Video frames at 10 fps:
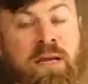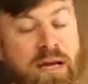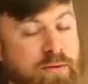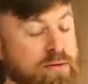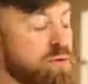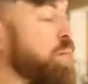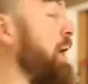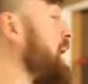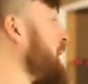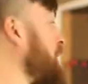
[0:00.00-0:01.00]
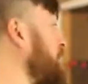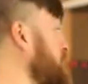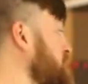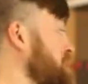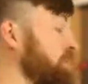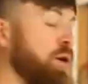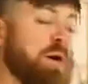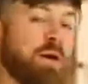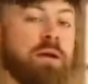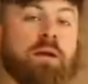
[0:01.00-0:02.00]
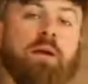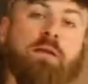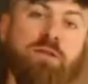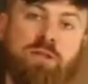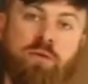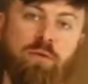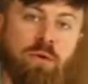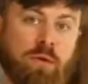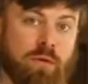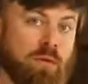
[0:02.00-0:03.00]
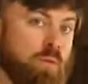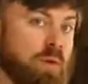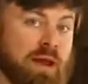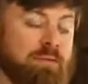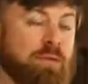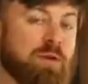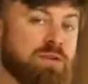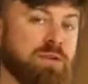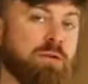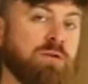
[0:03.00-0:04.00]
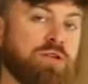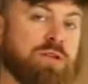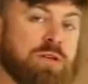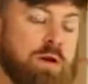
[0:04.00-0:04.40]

And there's a way to market to whatever those solutions